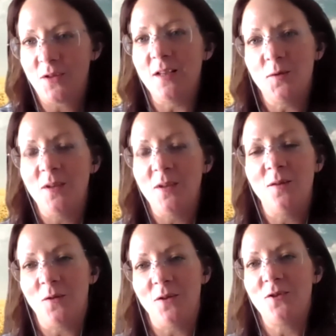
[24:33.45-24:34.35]
skills we
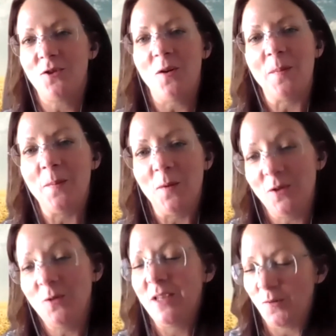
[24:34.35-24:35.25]
need for this job, or
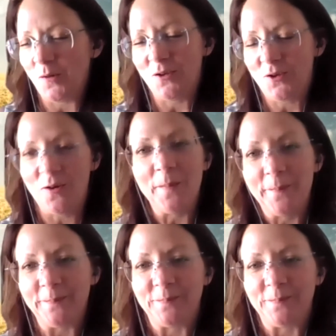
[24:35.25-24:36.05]
you need for this job.